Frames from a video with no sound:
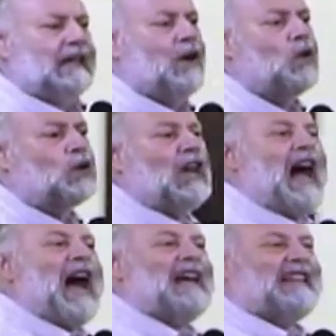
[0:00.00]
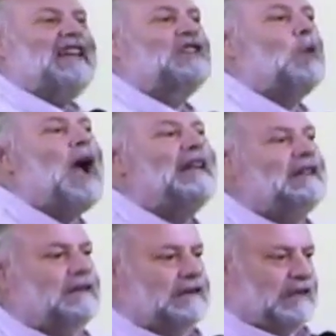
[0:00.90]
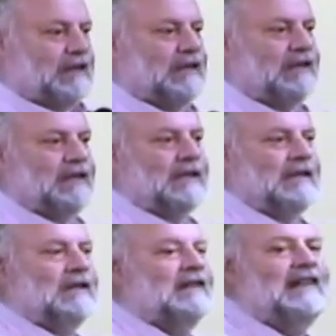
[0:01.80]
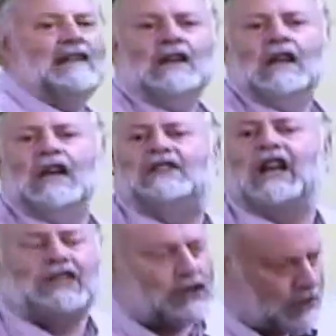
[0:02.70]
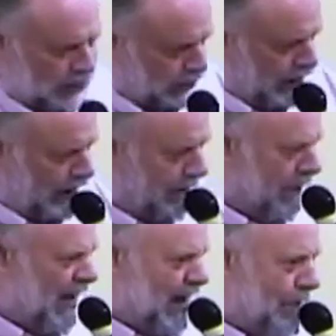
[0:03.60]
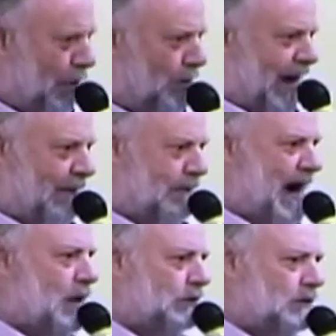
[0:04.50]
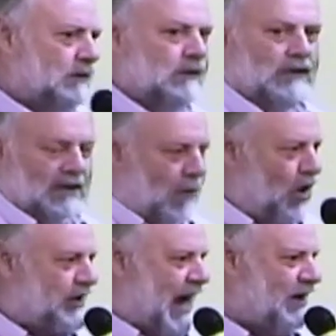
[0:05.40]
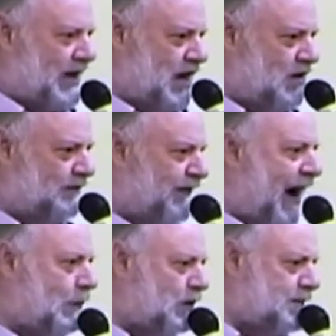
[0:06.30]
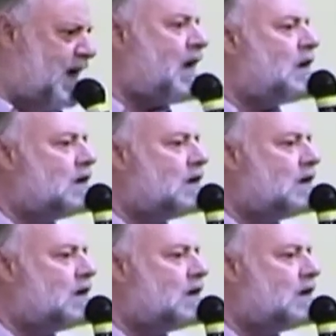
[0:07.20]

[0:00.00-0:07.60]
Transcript: And old Goliath, he threatens. He says, Anybody up on that mountain, come on down here and fight with me.